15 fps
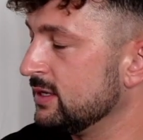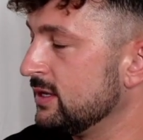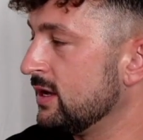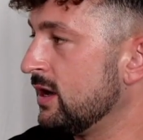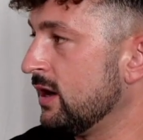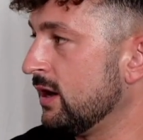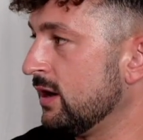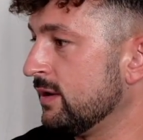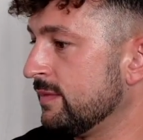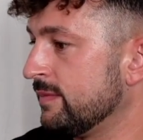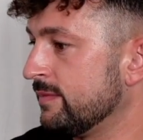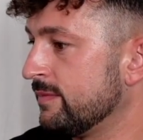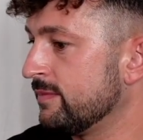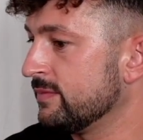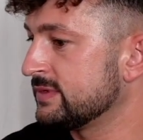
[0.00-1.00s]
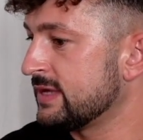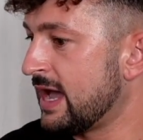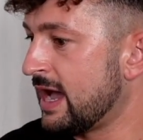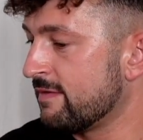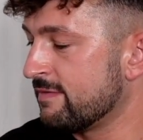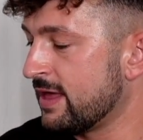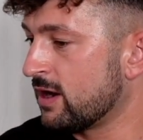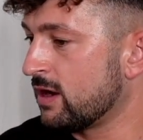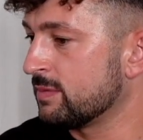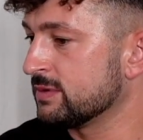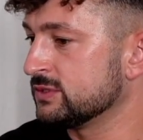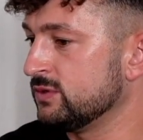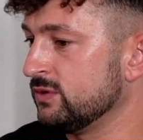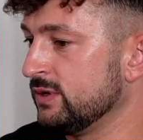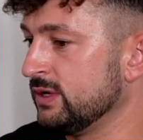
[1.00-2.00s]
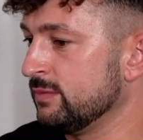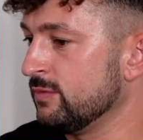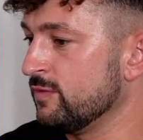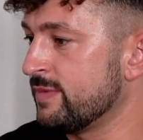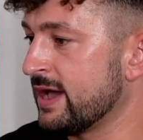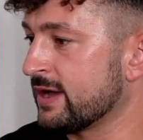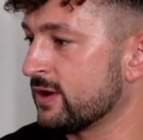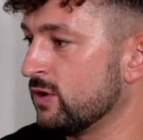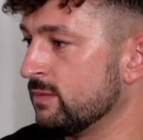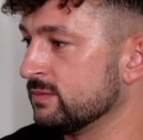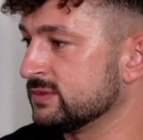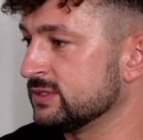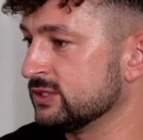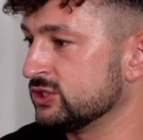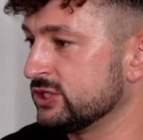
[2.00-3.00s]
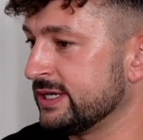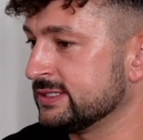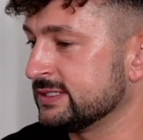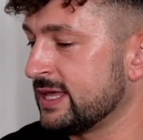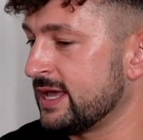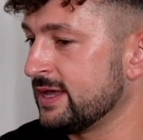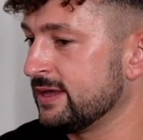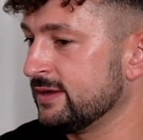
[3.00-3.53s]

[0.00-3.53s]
to have that opportunity to move back home to chase that.